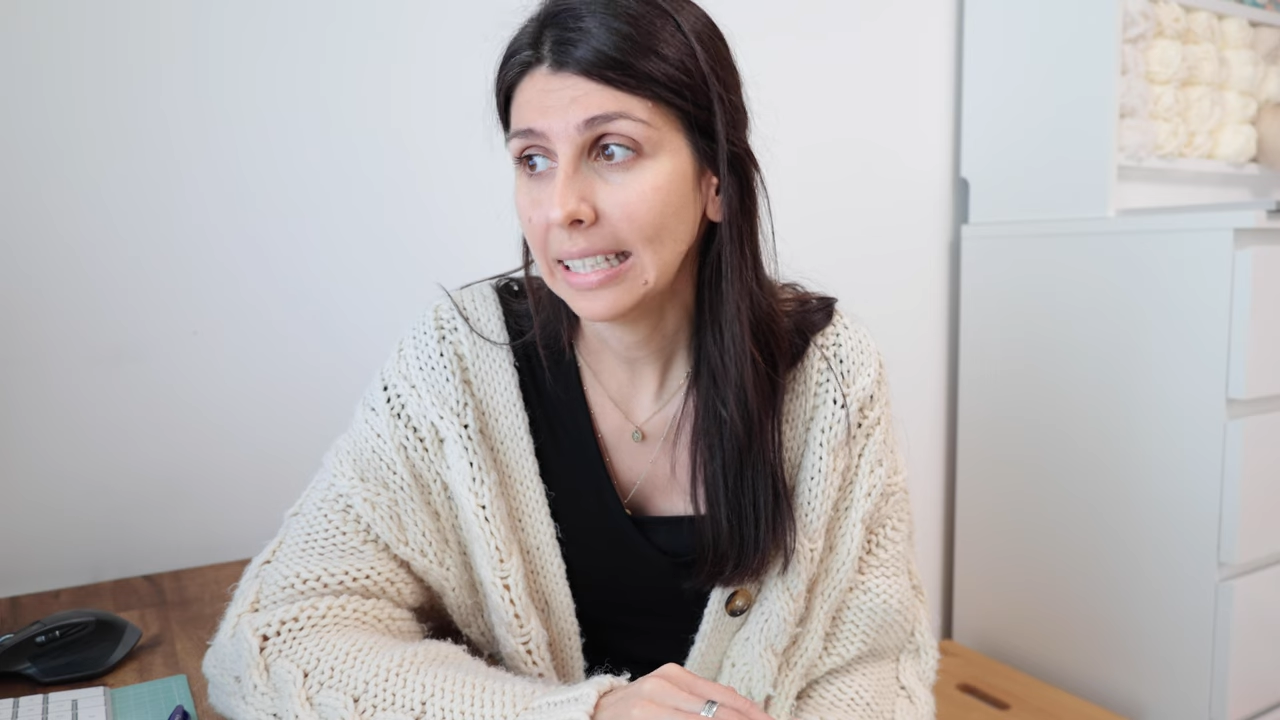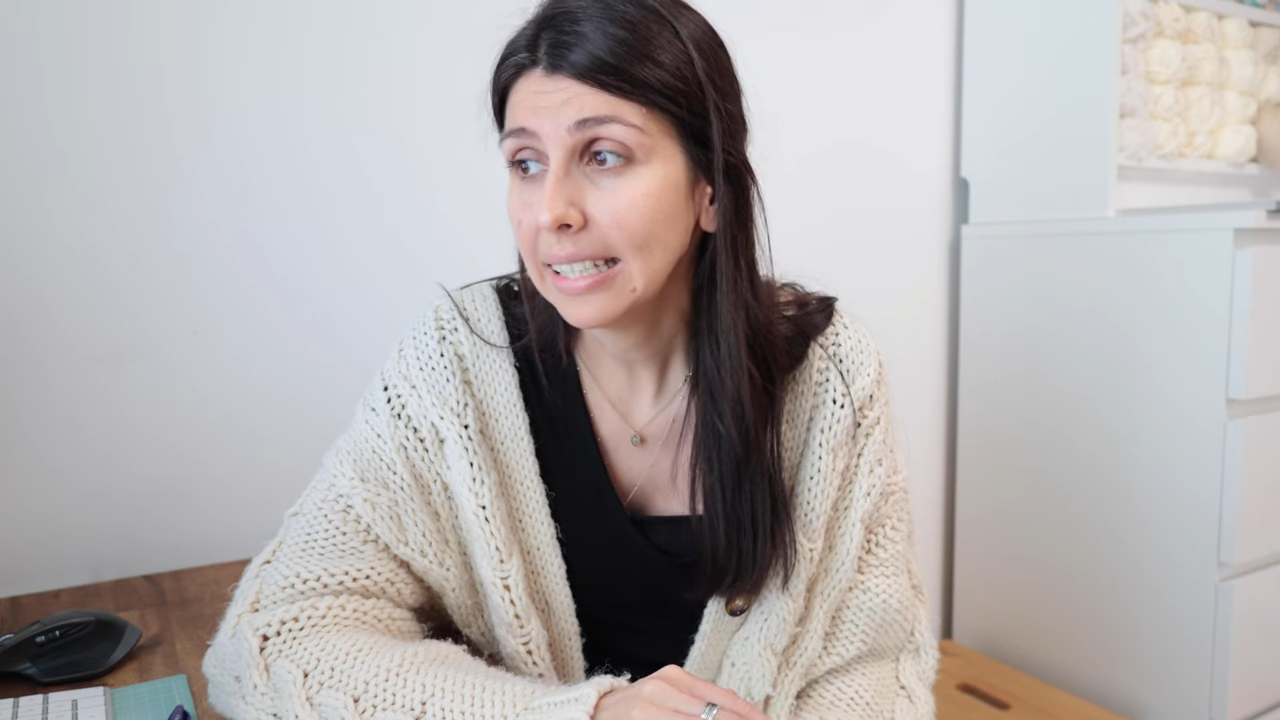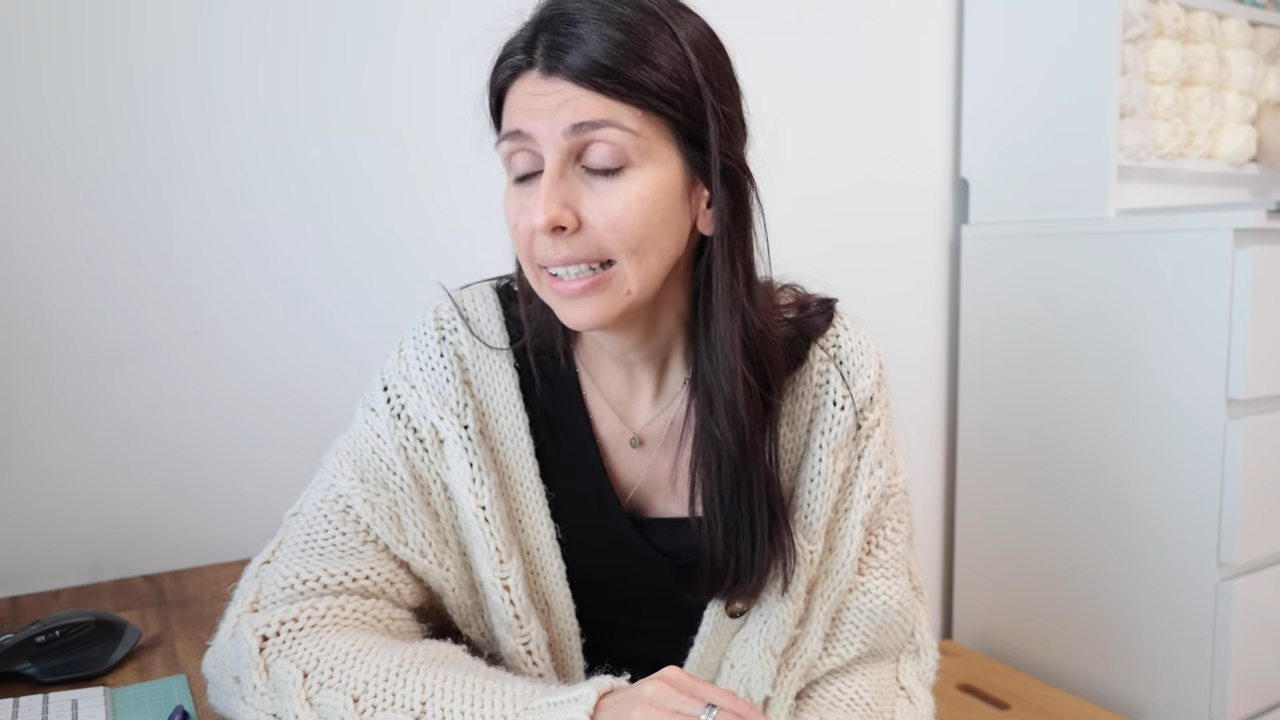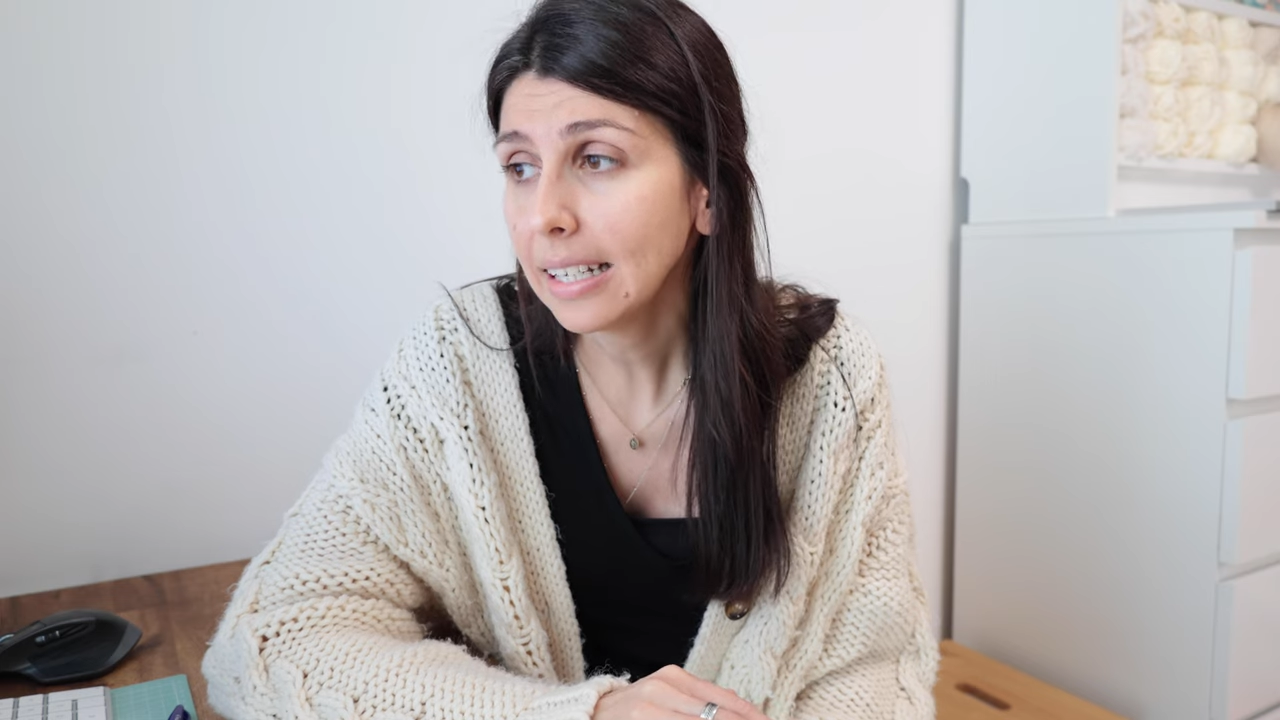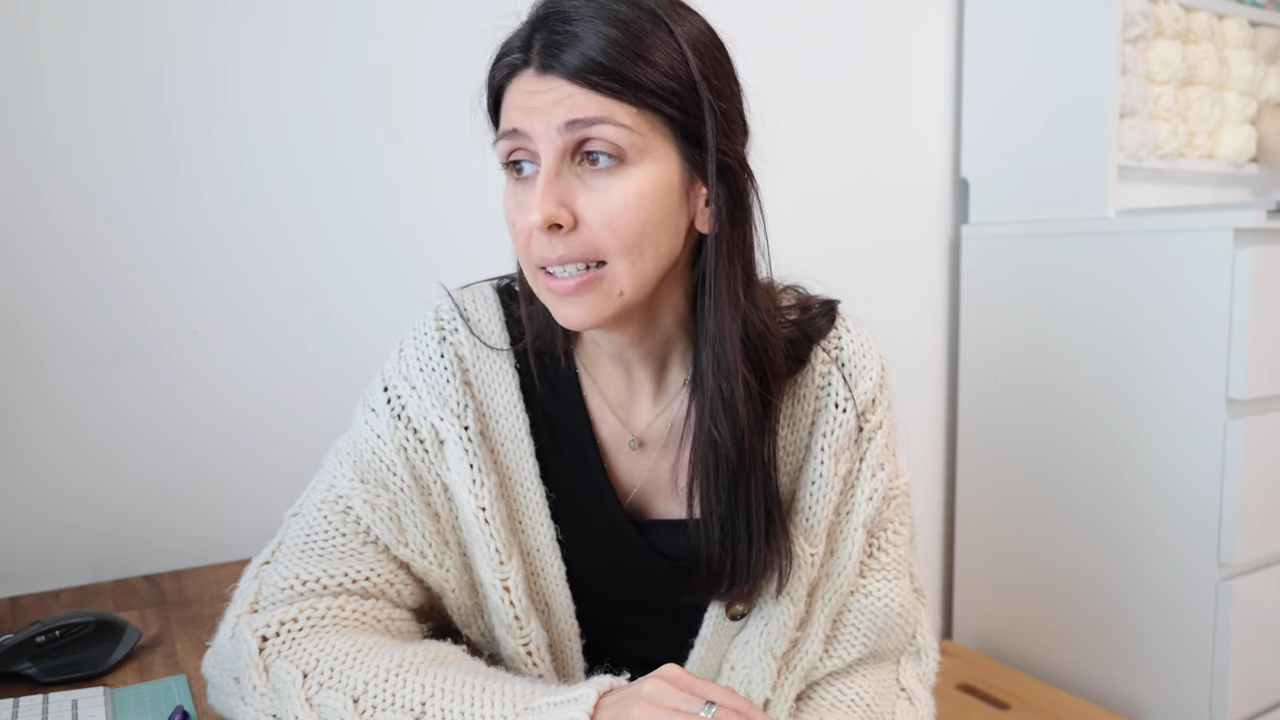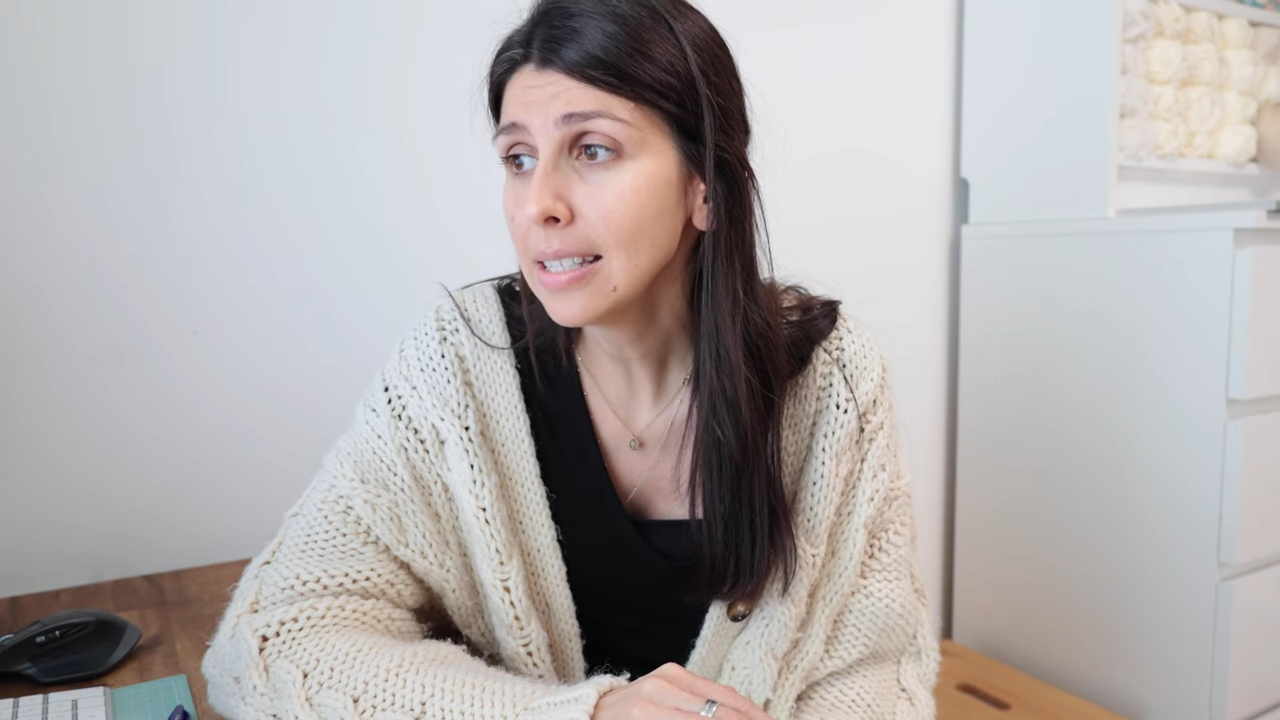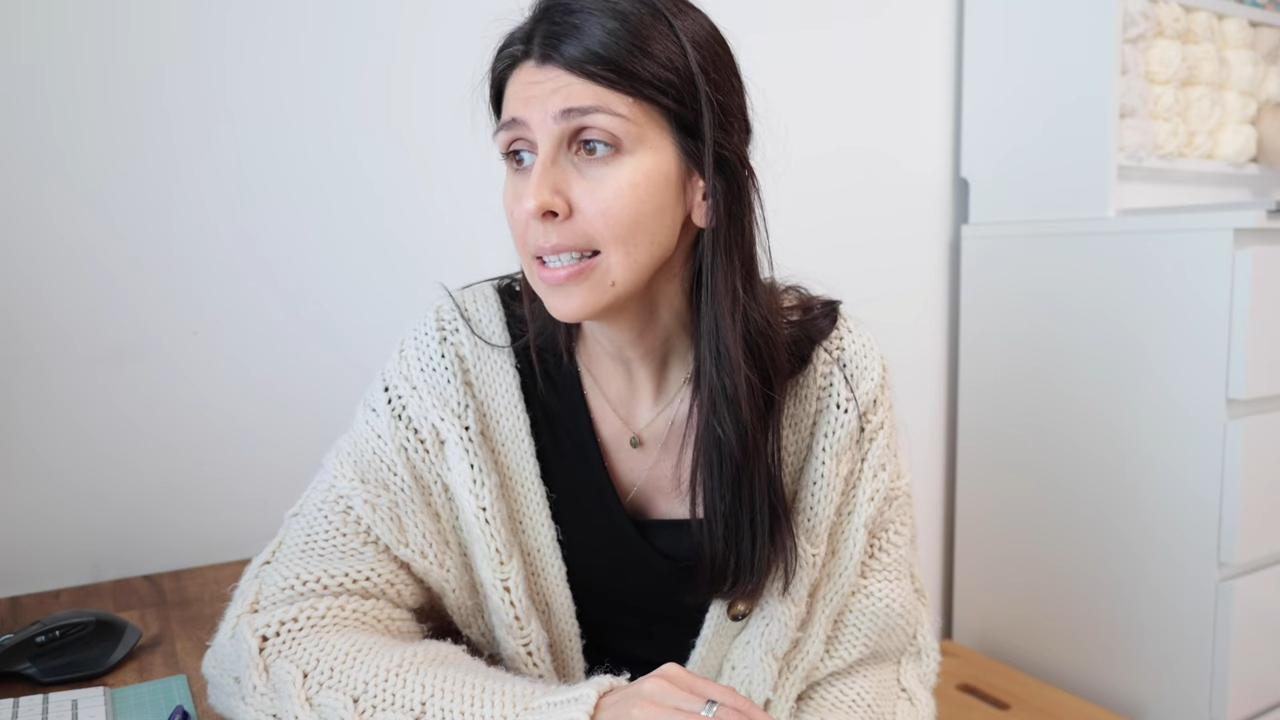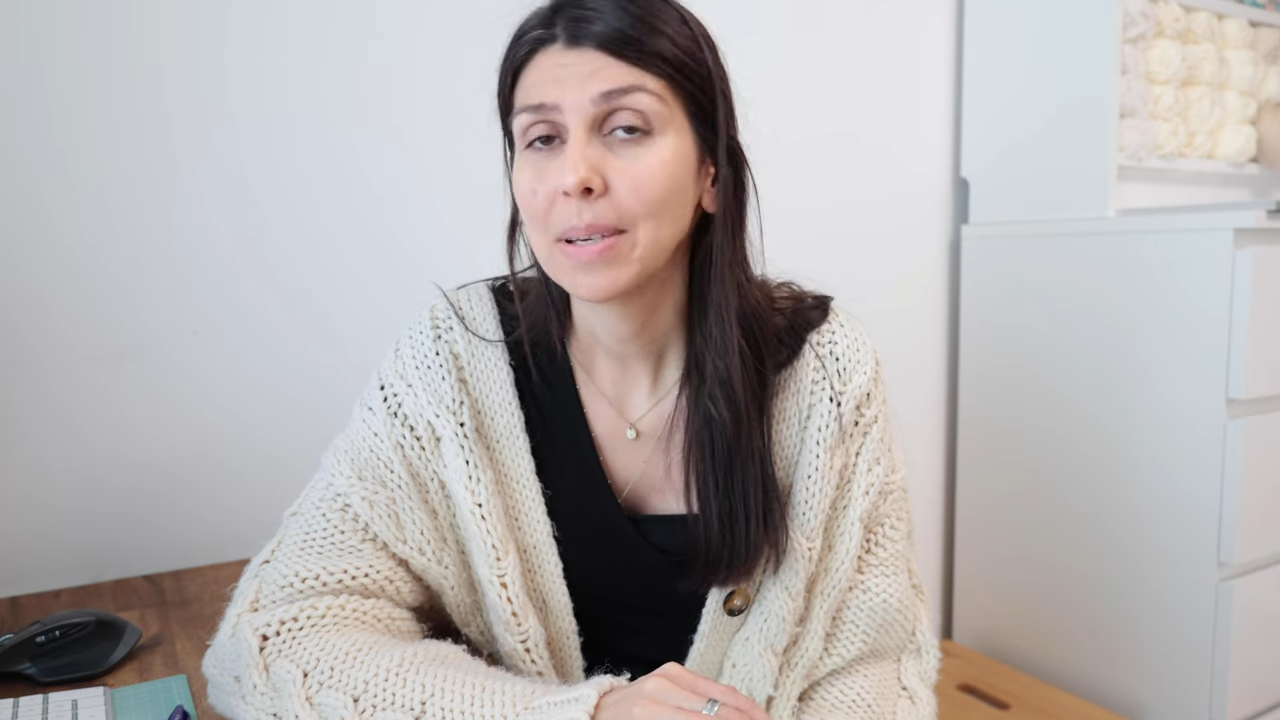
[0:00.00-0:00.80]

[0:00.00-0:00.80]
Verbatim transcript: details